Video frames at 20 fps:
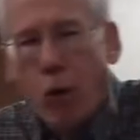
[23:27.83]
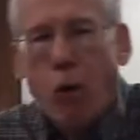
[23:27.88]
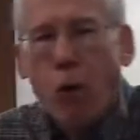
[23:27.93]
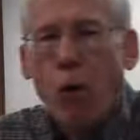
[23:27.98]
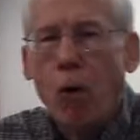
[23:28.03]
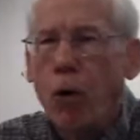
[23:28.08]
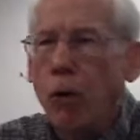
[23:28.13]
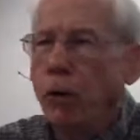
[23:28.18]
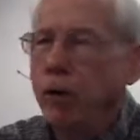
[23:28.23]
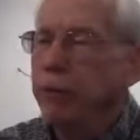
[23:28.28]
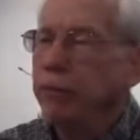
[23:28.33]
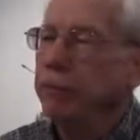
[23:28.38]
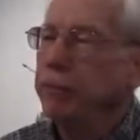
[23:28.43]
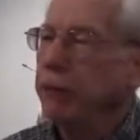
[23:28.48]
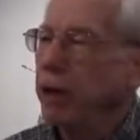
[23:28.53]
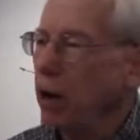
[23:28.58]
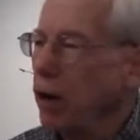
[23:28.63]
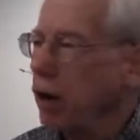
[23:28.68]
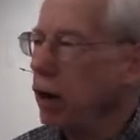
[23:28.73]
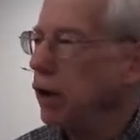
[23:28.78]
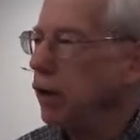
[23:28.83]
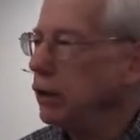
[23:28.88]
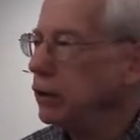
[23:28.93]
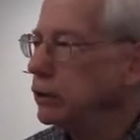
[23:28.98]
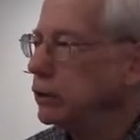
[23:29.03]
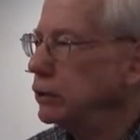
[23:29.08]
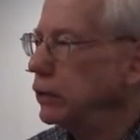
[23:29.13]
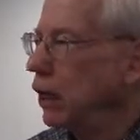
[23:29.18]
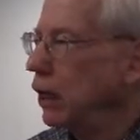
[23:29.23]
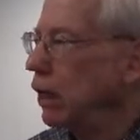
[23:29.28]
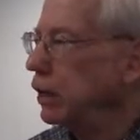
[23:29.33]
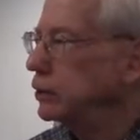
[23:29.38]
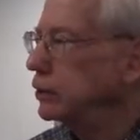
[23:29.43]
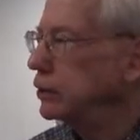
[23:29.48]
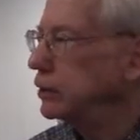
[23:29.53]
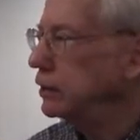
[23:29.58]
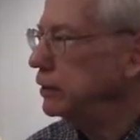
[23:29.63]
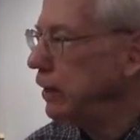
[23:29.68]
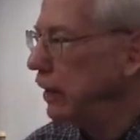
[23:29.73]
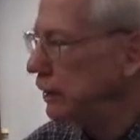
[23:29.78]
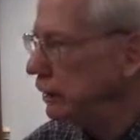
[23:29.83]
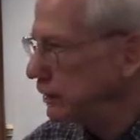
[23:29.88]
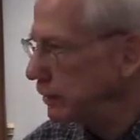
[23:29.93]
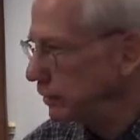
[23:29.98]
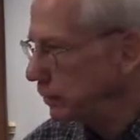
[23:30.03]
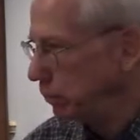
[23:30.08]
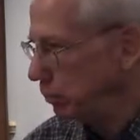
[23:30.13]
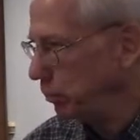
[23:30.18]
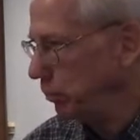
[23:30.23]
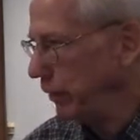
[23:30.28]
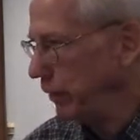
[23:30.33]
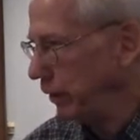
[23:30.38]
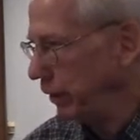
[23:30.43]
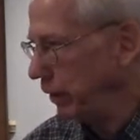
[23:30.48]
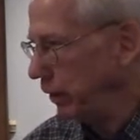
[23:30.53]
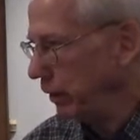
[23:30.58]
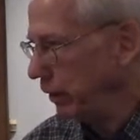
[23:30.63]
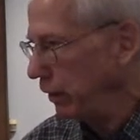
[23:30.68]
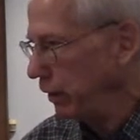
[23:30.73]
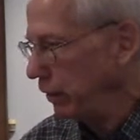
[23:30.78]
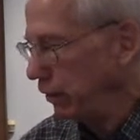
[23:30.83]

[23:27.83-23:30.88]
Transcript: all of God's ostensibly